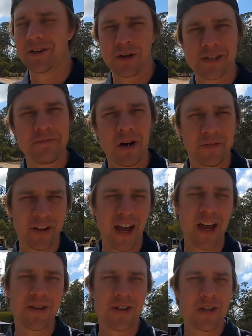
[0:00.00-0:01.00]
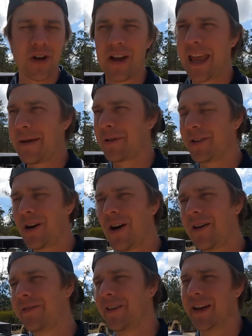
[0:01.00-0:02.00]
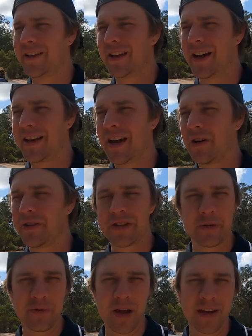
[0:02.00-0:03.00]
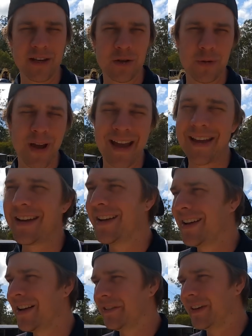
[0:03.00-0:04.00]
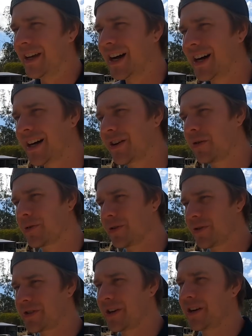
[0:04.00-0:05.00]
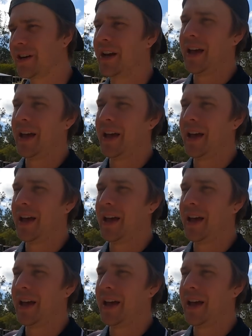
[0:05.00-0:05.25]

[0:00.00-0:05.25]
and do some modifications, try and keep it alive. And yeah, all this will be going into a VR Commodore, so